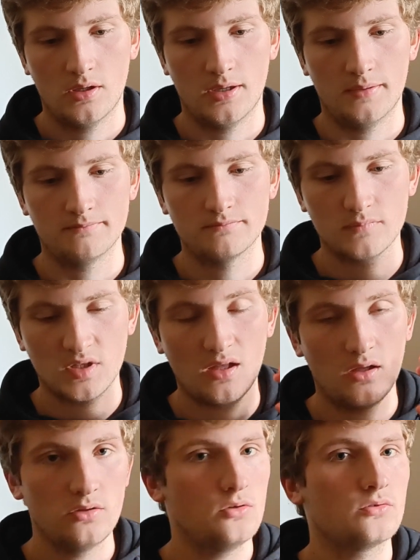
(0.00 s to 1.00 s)

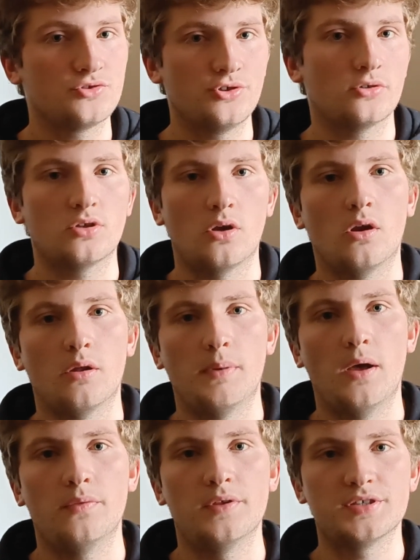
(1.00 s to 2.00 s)
Carl Jung talked a lot
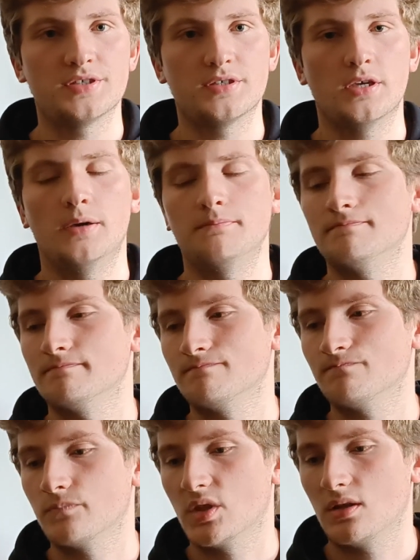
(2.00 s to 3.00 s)
about this.
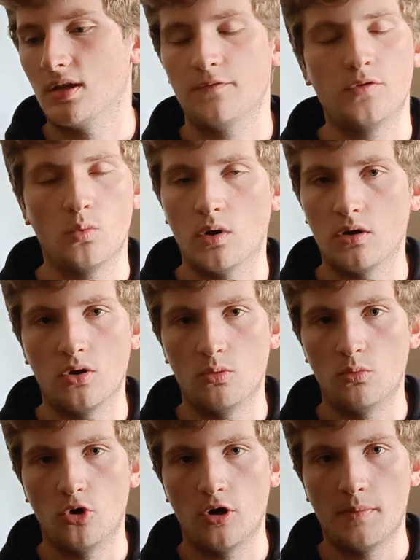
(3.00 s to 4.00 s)
If you want to
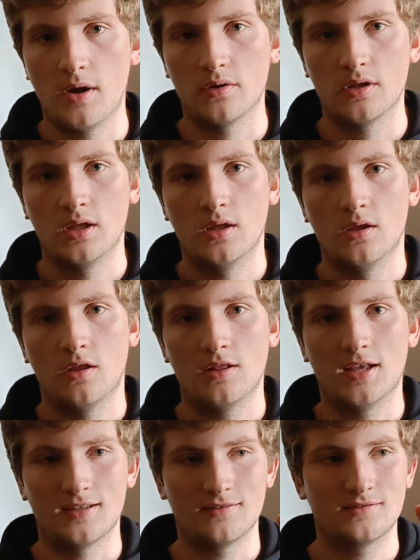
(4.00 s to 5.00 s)
know more about
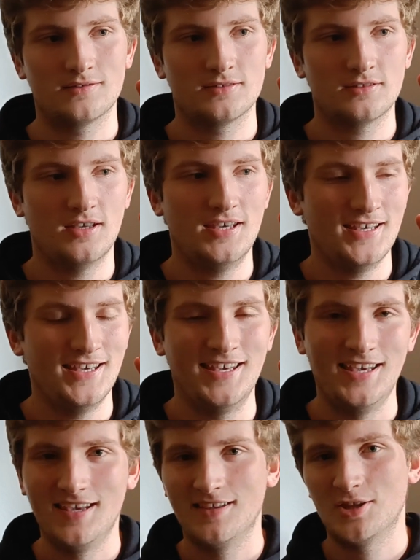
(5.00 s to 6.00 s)

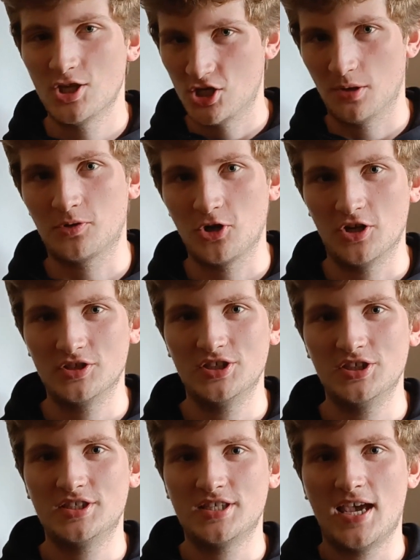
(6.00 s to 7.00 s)
the
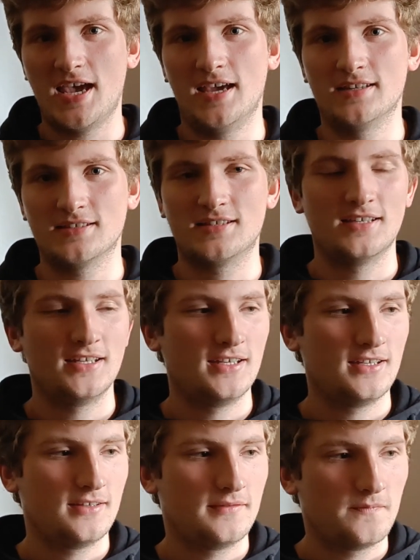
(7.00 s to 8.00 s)
subconscious and
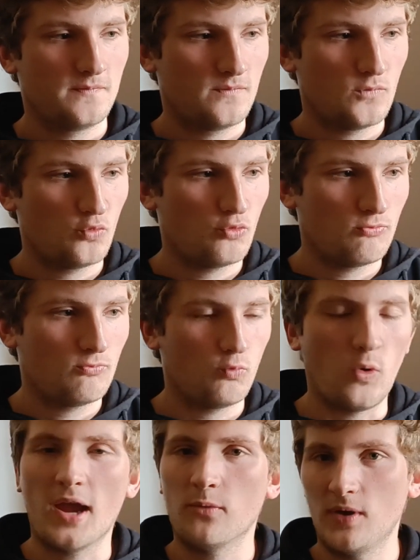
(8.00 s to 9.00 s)

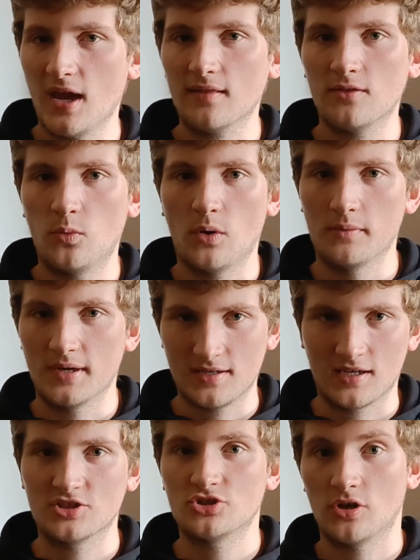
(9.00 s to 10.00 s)
why we act the way we
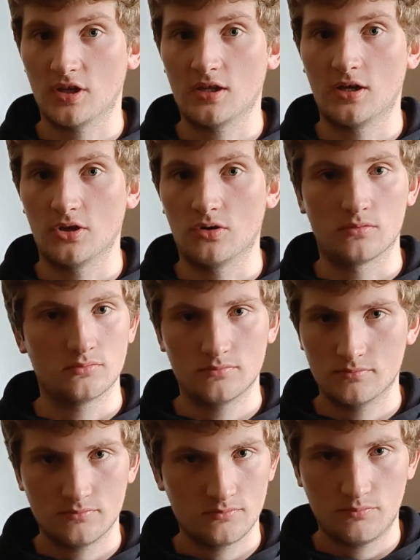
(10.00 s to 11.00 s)
act, study Carl Jung,
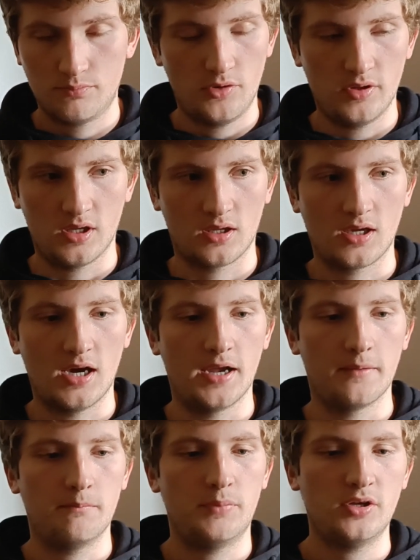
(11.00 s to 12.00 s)
brilliant
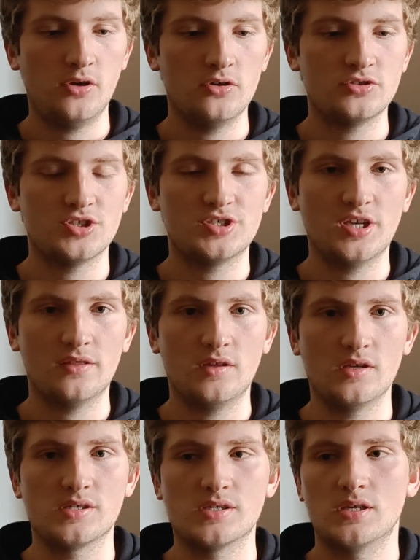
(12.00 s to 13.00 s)
guy. But he also said
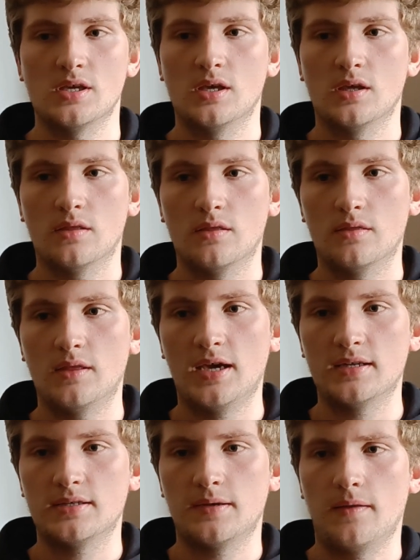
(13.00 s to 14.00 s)
this,
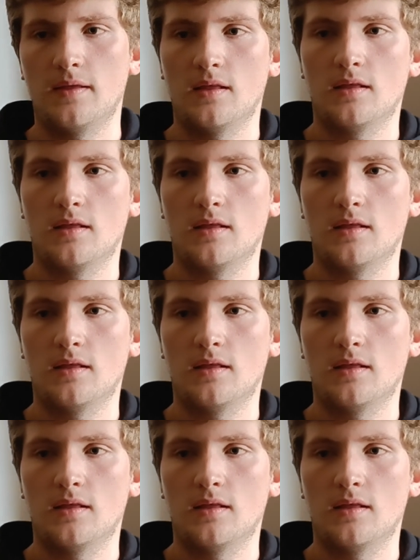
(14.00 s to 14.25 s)
that,